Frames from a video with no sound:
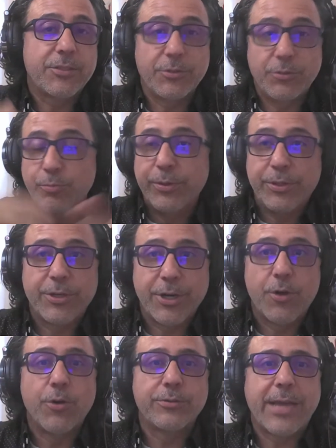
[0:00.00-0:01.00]
You're going to
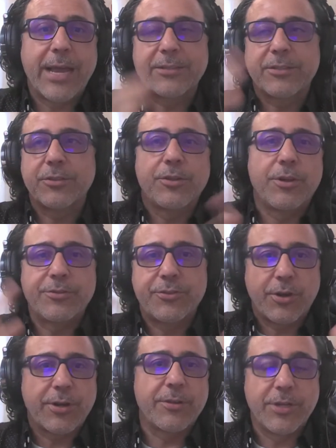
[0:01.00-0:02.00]
owe taxes on
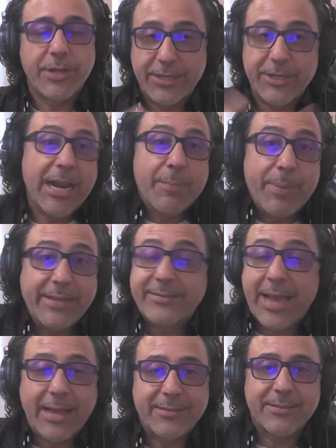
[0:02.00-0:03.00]
certain. You got to pay
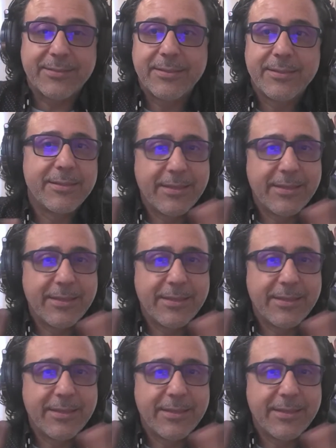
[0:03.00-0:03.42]
taxes.